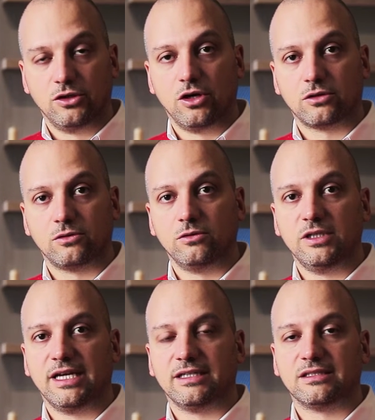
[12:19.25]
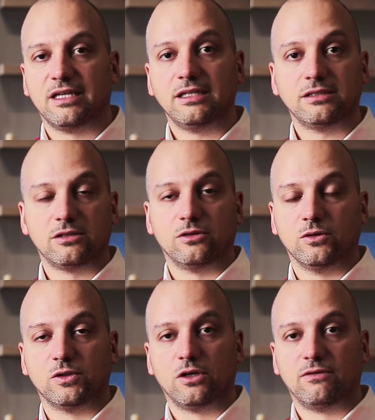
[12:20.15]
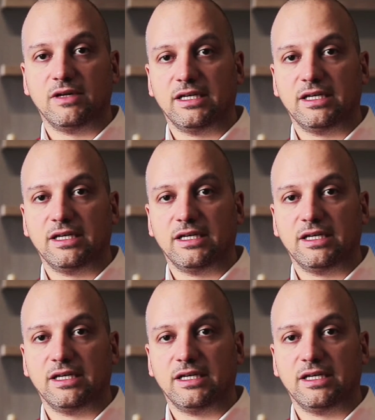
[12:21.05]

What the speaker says: docked to the ISS to serve